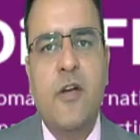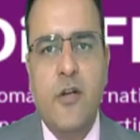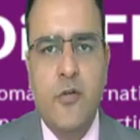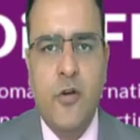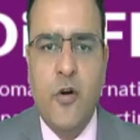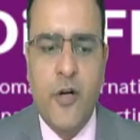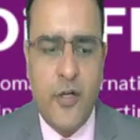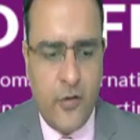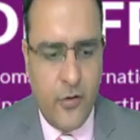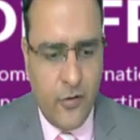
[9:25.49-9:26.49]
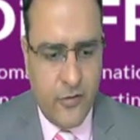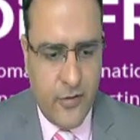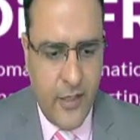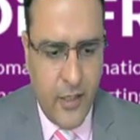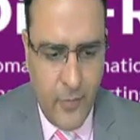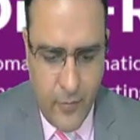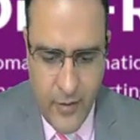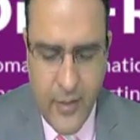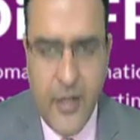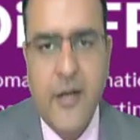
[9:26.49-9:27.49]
we continue to record it on gross carrying amount